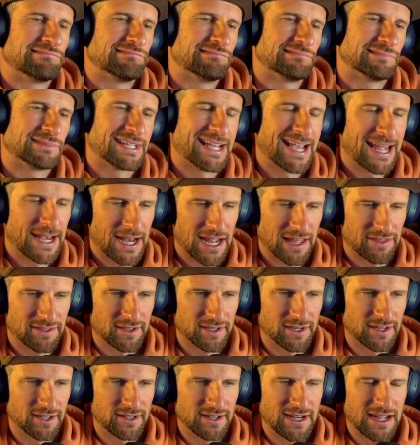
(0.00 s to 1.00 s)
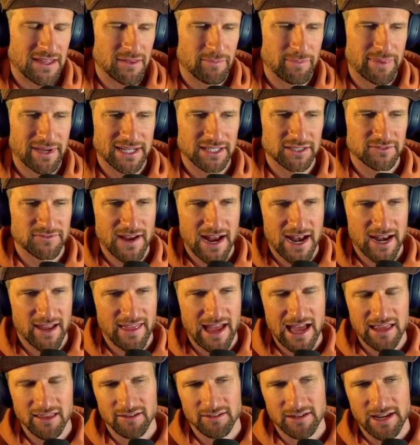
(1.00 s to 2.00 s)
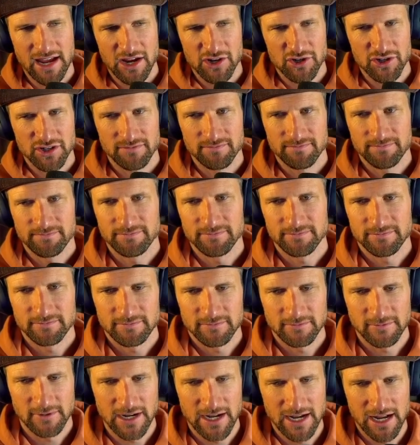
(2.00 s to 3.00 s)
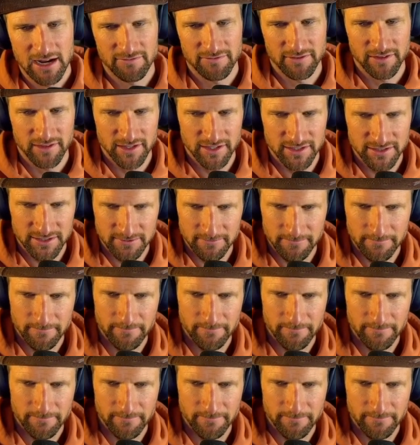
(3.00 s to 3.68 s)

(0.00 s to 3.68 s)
Yeah, not the biggest fan of that location right now for this.